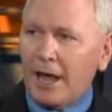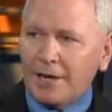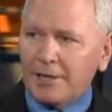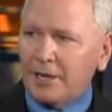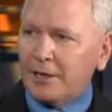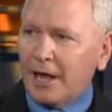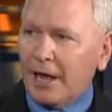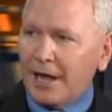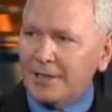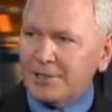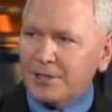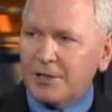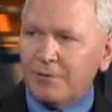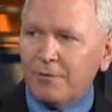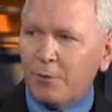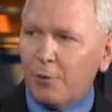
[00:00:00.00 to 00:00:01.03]

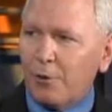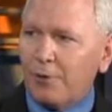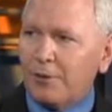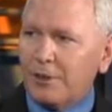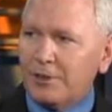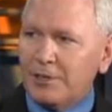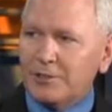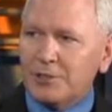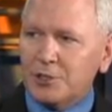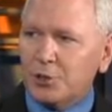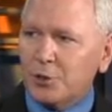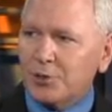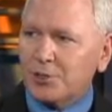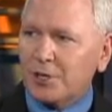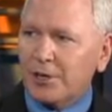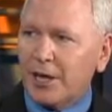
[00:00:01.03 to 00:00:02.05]
asking for these
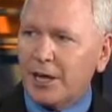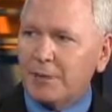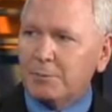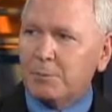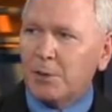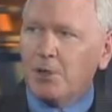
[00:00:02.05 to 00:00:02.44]
insurance claims